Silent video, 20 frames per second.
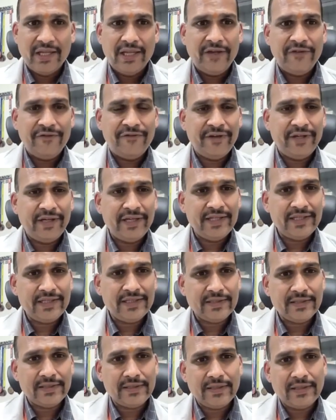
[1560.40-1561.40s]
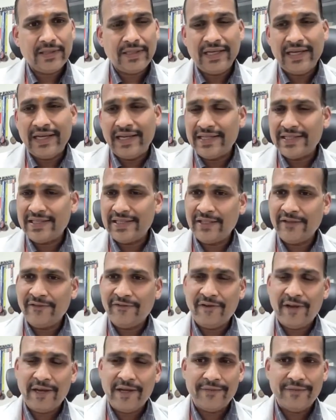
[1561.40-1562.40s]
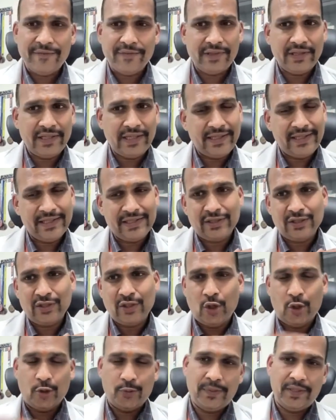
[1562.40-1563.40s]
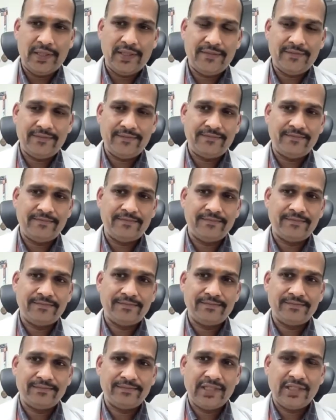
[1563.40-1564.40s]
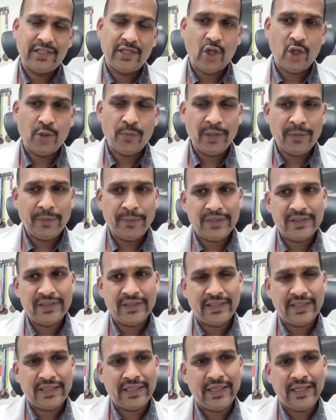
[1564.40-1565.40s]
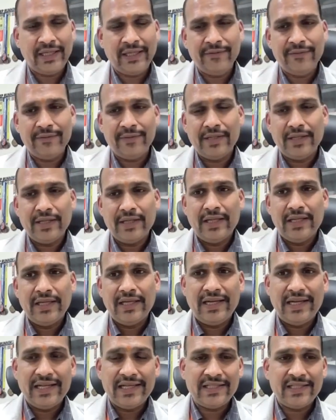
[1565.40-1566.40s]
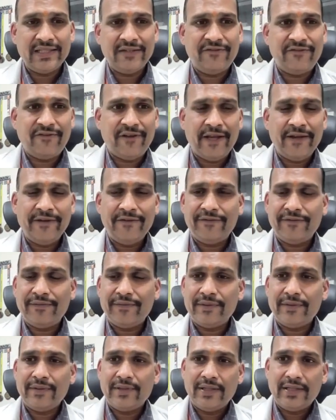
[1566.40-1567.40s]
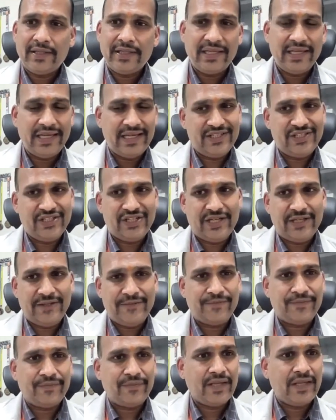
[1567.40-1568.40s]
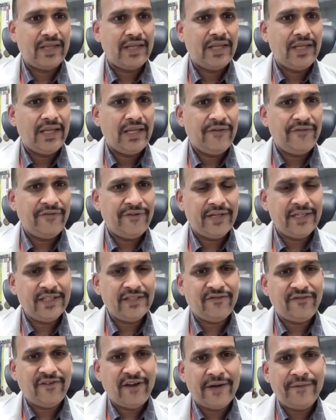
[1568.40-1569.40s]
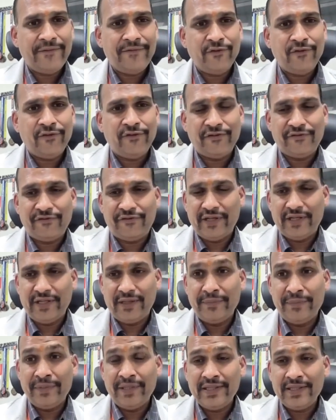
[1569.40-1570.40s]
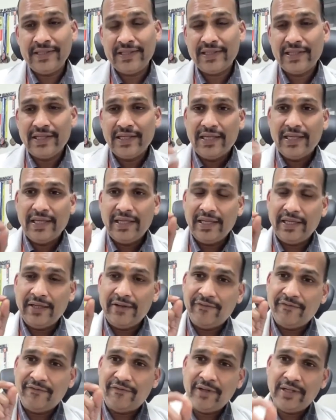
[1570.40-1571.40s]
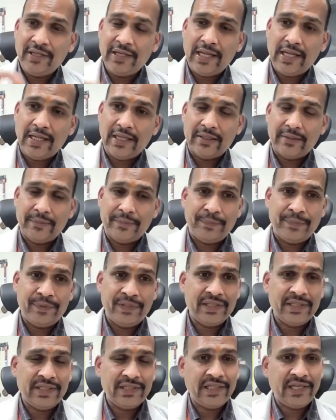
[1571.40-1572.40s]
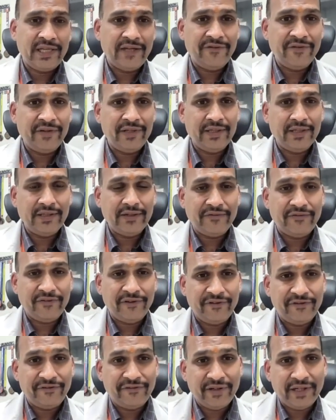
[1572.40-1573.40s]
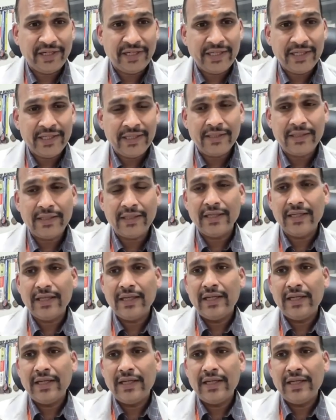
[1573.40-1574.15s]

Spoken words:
If it is less than 5, that is normal. Normal person can have less than 5 EHI. If it is 5 to 15, means in 1 hour, patient is having 15